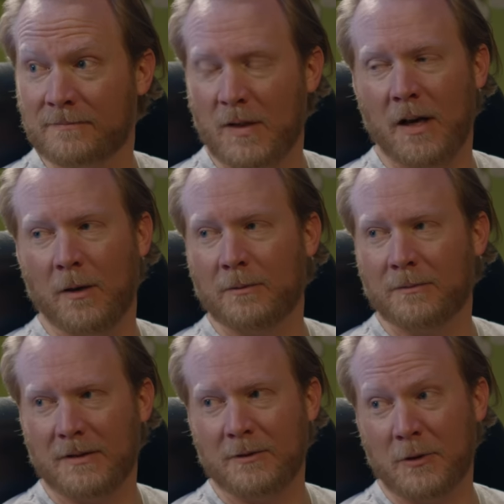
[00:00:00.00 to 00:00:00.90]
No,
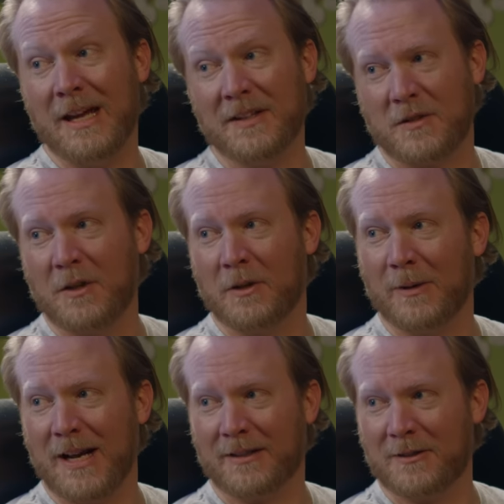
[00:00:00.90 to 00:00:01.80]
Is it's going to
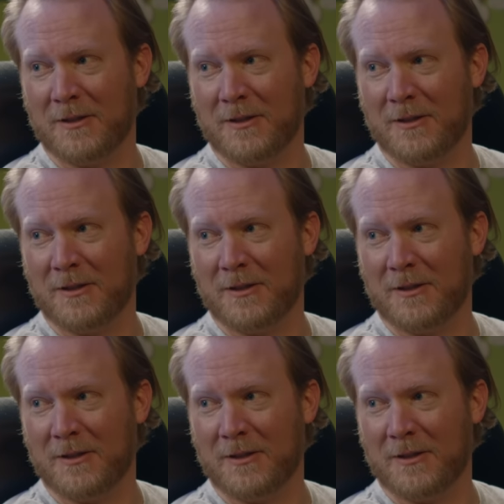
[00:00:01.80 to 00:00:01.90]
react